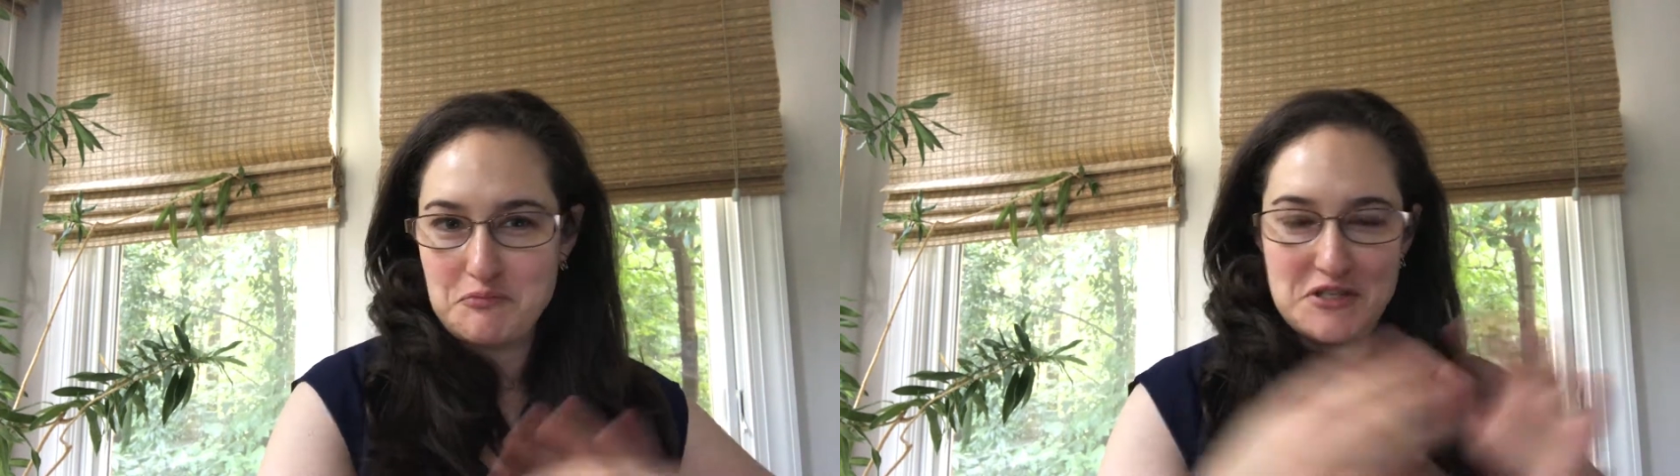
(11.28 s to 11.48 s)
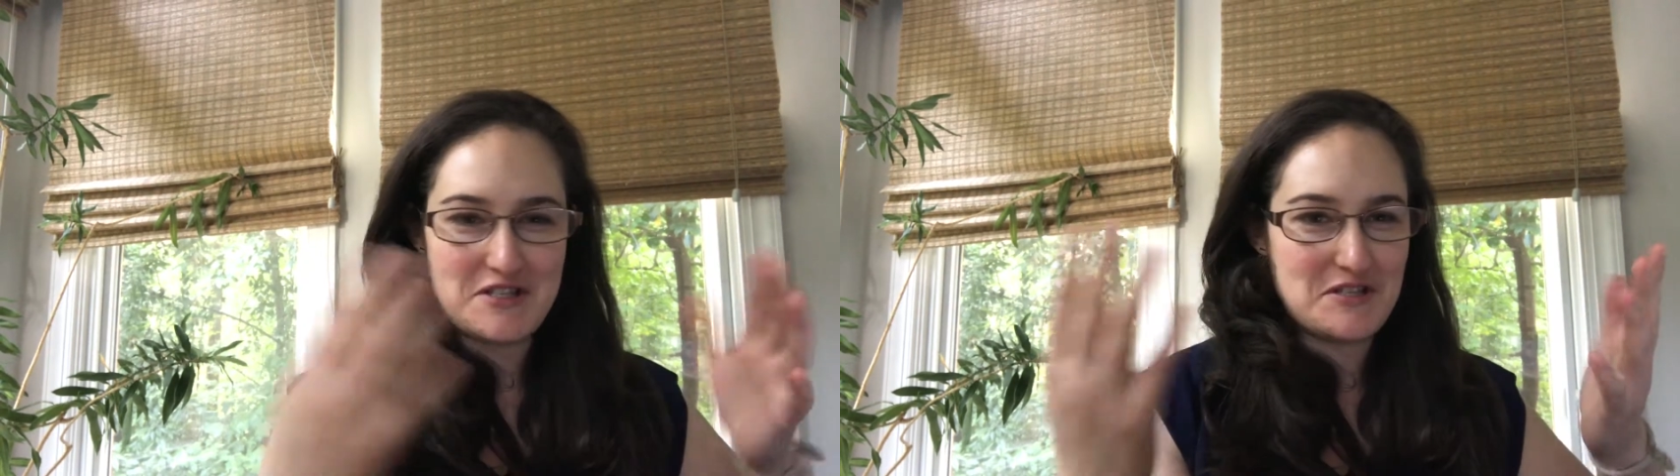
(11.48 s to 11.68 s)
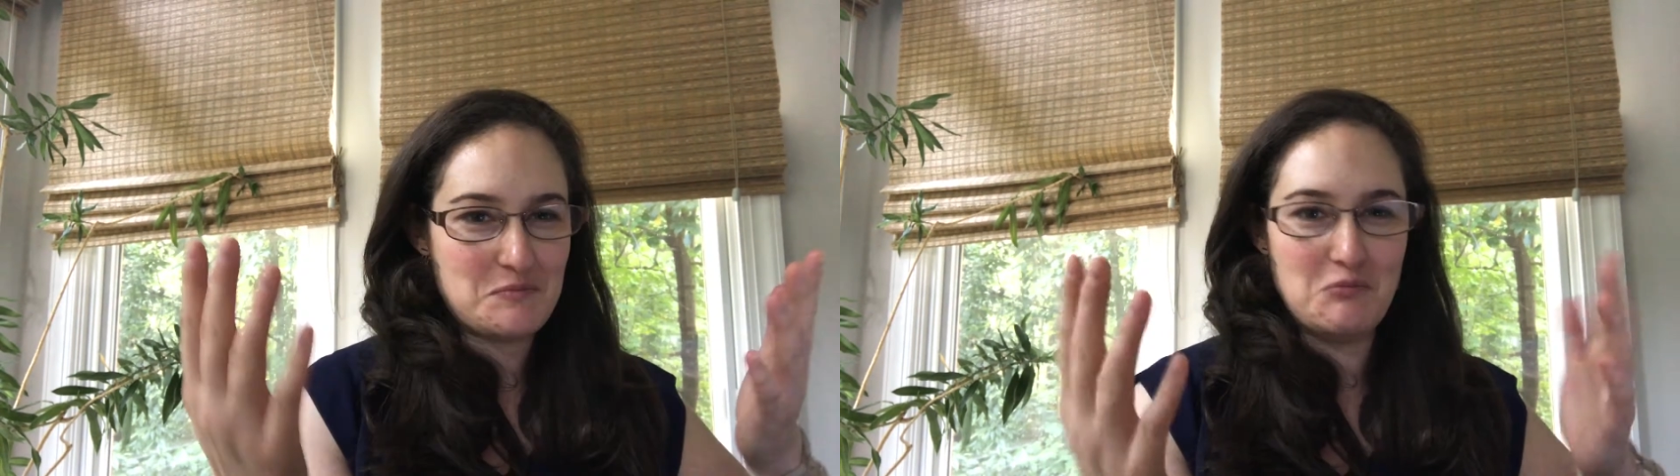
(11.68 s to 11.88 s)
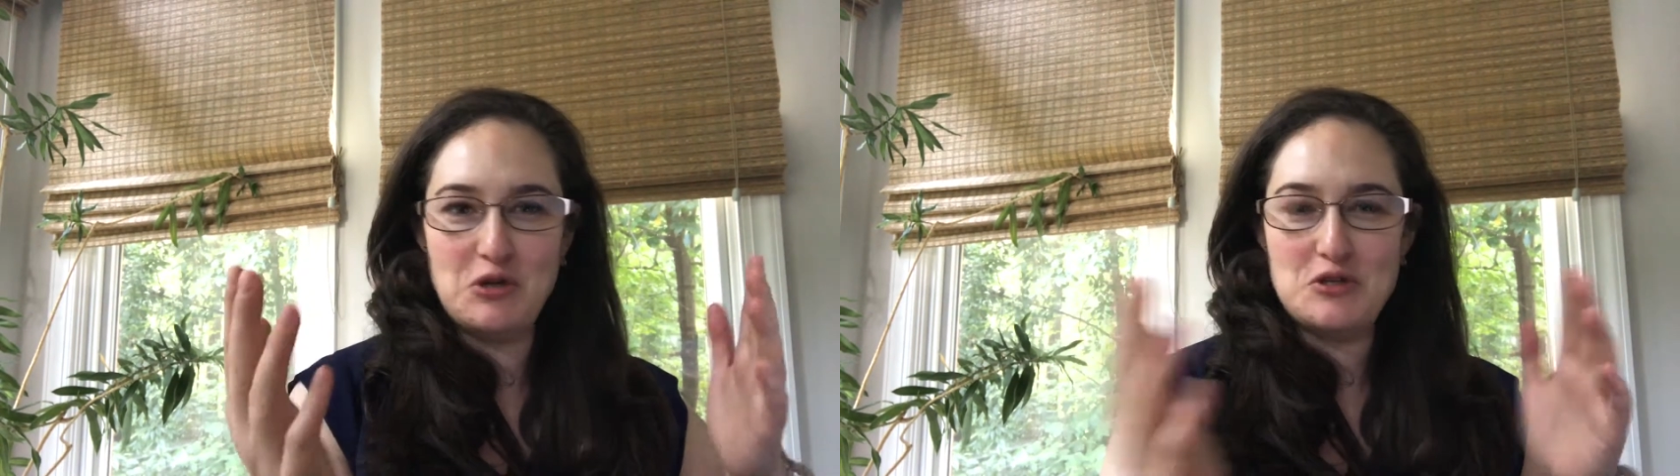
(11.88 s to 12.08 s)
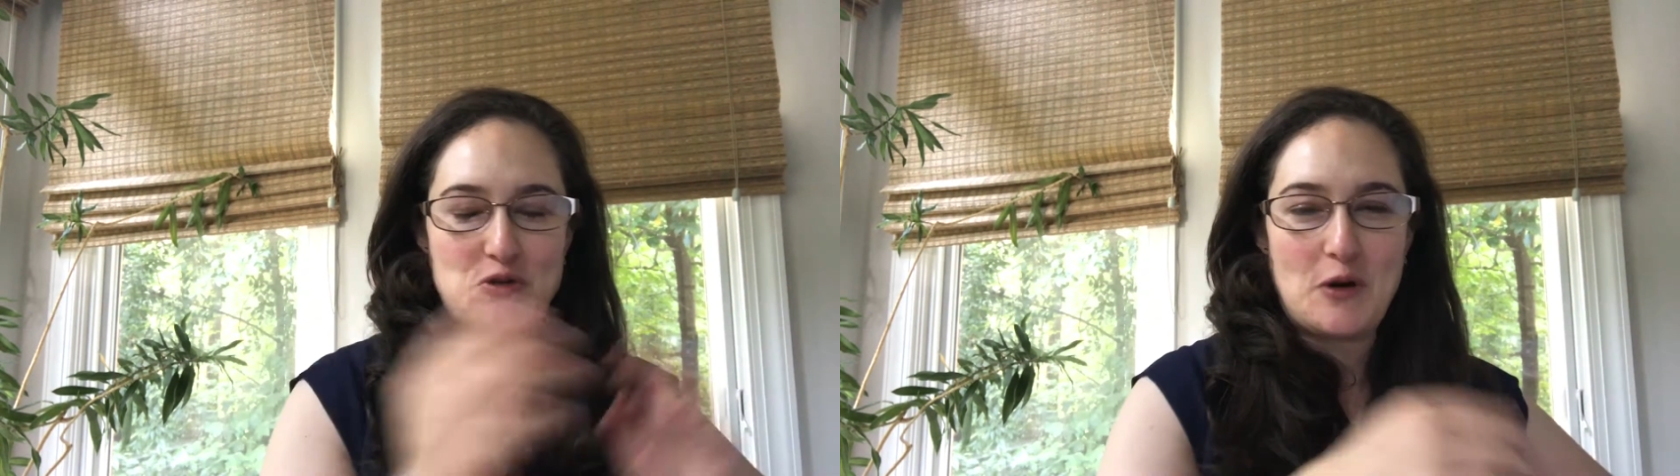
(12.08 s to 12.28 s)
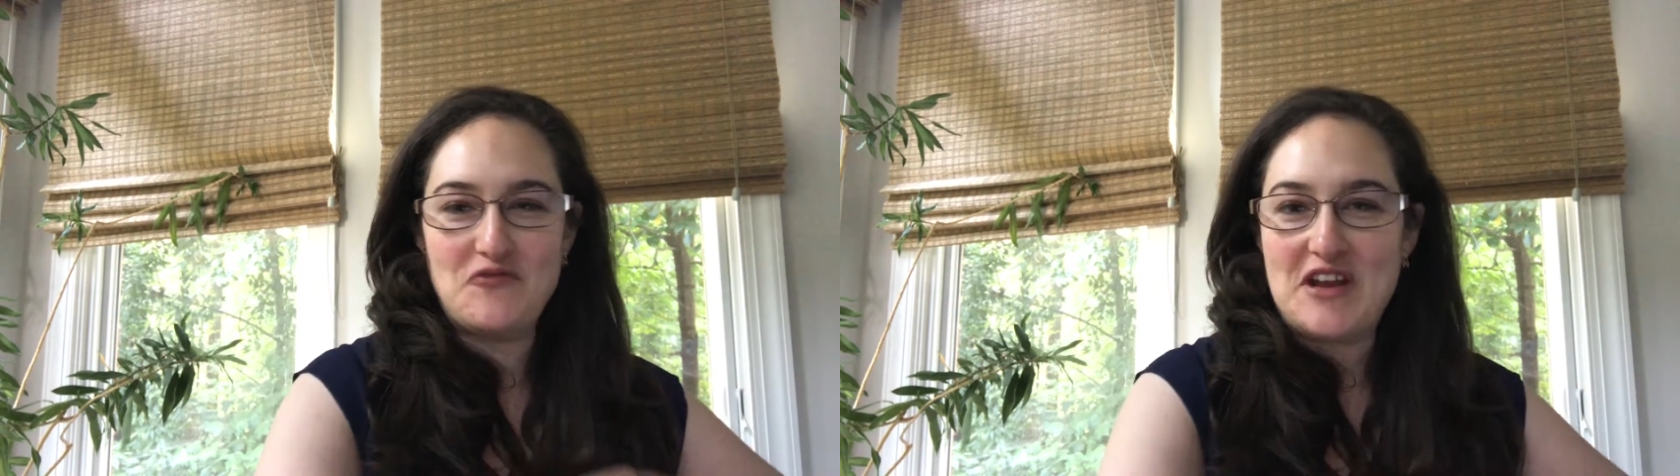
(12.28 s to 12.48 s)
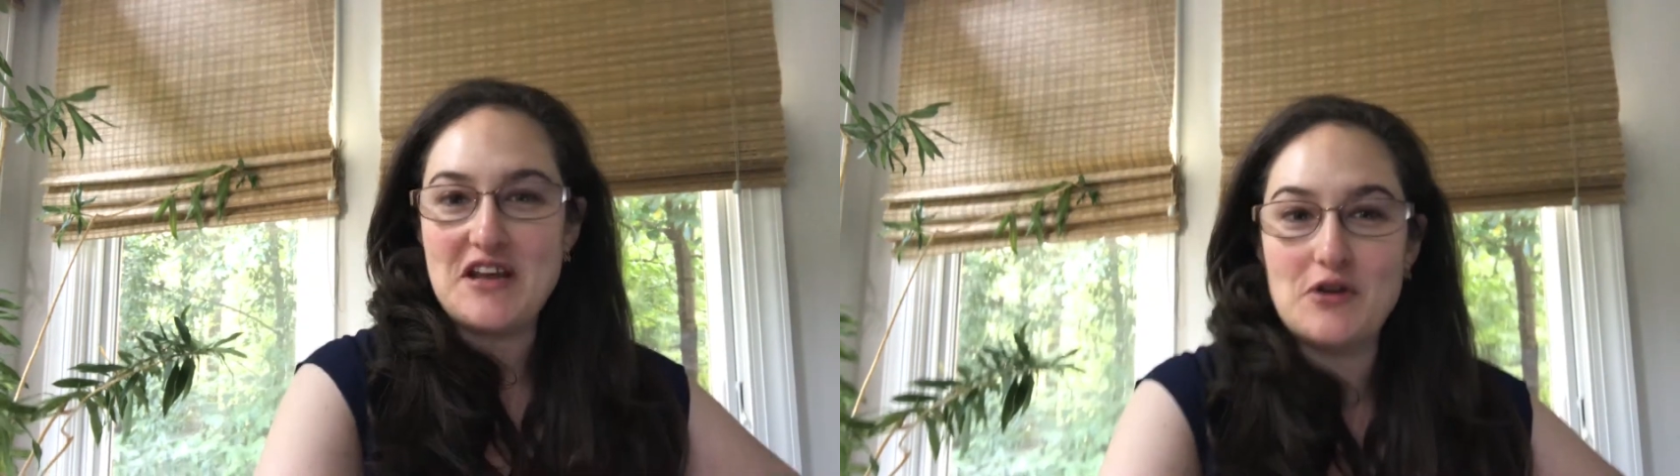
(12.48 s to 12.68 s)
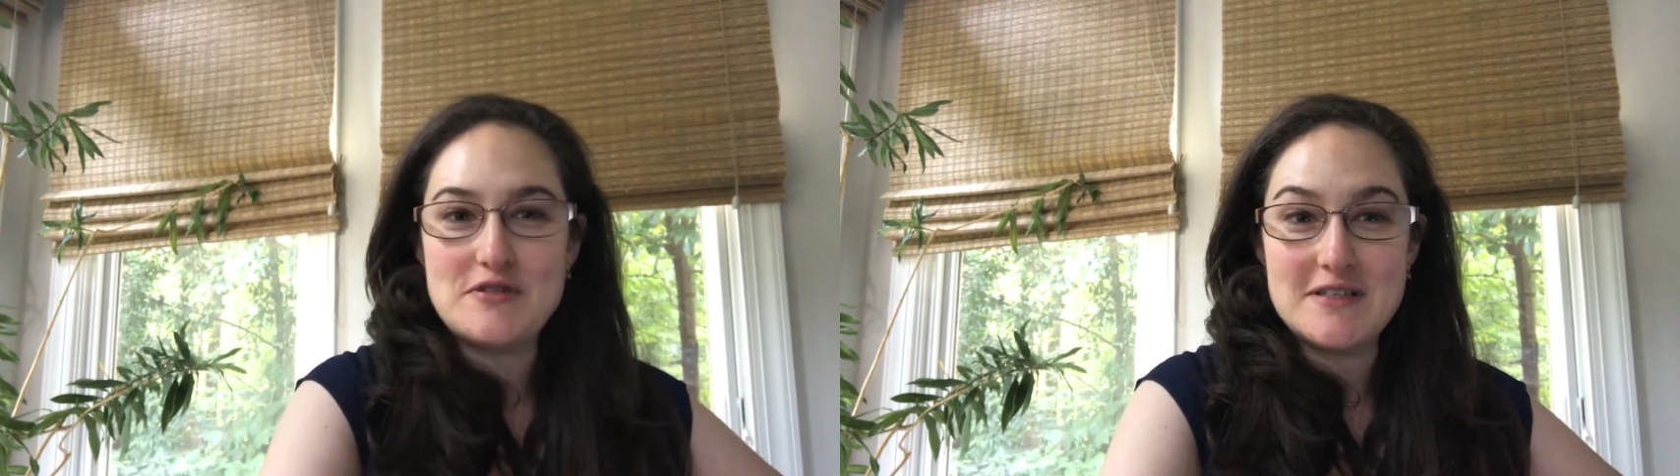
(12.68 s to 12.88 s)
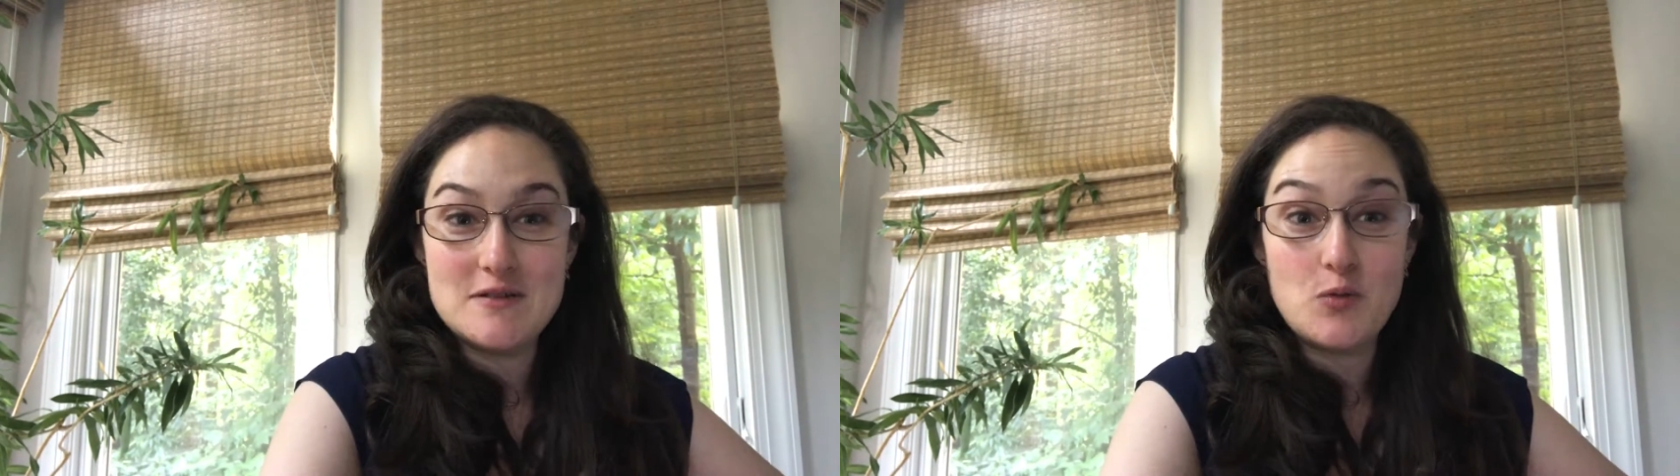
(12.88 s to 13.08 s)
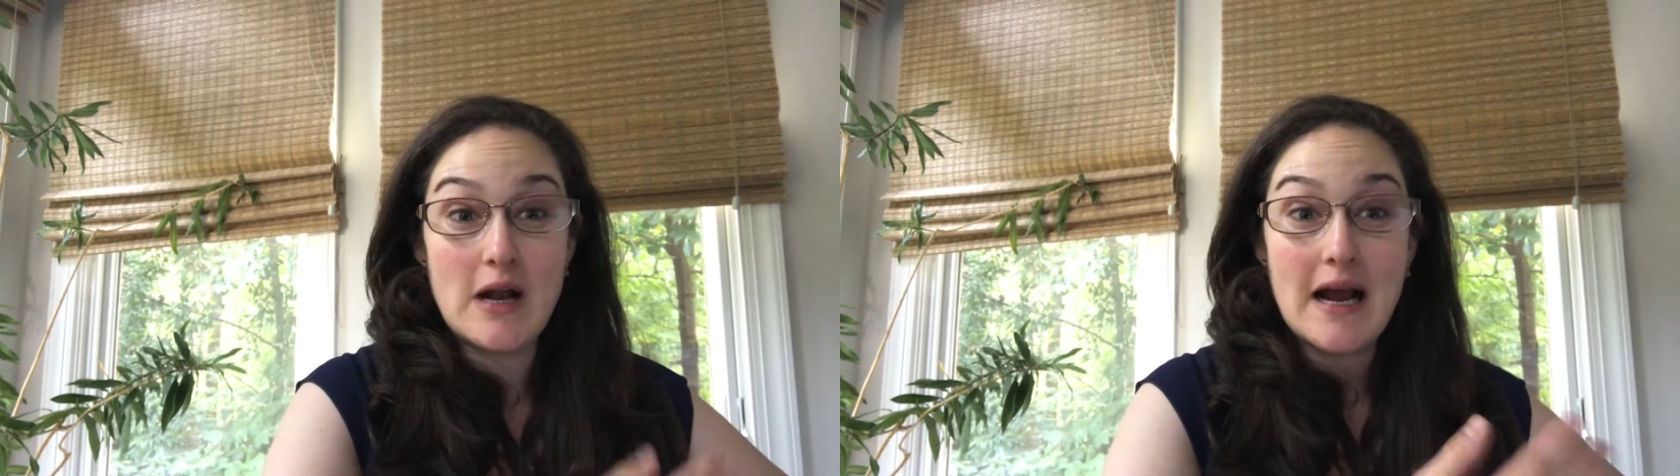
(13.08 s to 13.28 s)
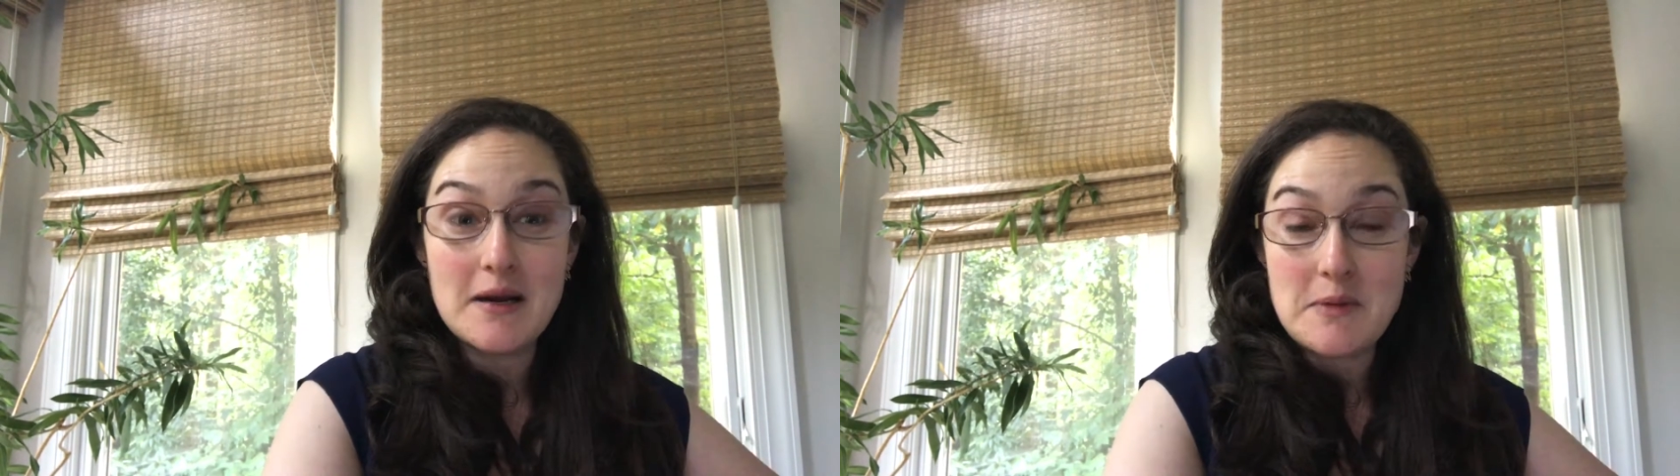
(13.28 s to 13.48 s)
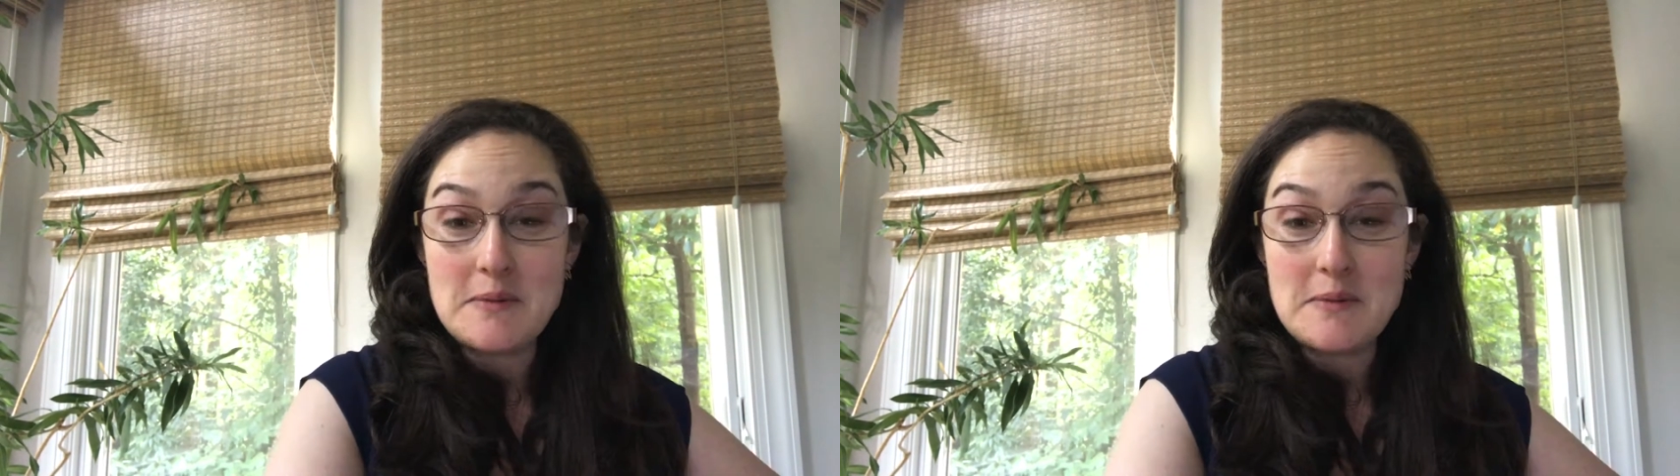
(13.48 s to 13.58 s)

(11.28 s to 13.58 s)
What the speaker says: just this little short video since we're not going